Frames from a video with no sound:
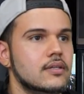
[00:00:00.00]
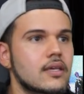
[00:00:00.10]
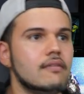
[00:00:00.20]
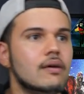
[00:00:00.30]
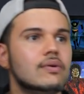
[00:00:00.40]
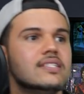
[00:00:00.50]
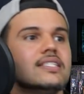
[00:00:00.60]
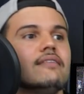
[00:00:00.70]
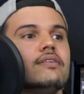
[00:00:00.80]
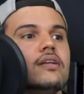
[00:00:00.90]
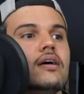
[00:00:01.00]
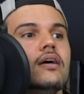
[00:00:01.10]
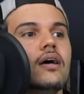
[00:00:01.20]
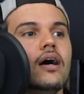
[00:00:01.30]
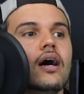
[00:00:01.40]
Gave that one a 7.
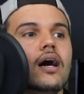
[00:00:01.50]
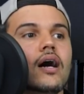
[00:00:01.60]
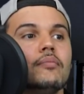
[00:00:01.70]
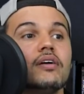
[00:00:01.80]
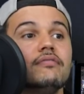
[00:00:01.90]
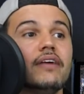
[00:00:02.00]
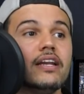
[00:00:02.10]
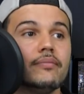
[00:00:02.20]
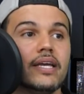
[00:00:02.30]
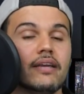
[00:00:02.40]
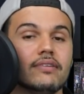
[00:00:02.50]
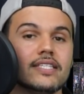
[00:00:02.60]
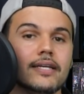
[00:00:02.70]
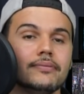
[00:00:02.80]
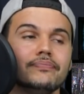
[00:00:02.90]
Confide in Me, I gave a
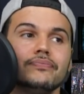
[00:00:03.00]
10.